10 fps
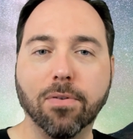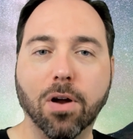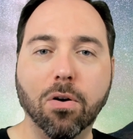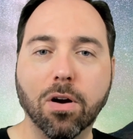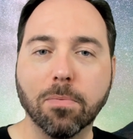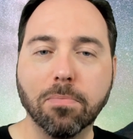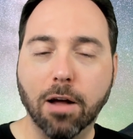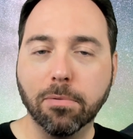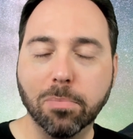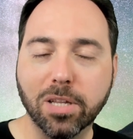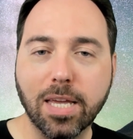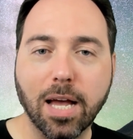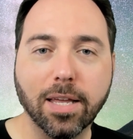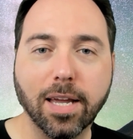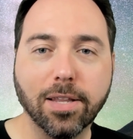row are probably
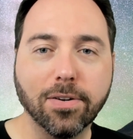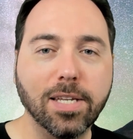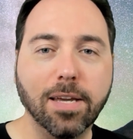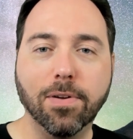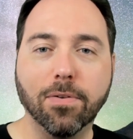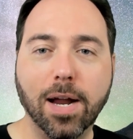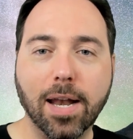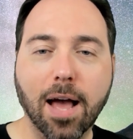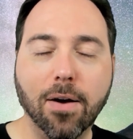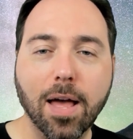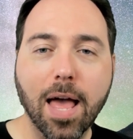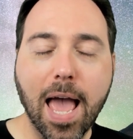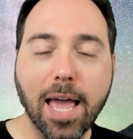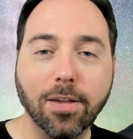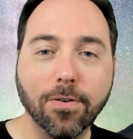yelling at their TV right now,
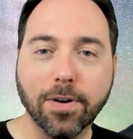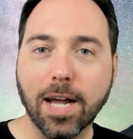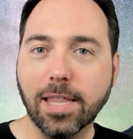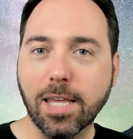"Hey, you forgot the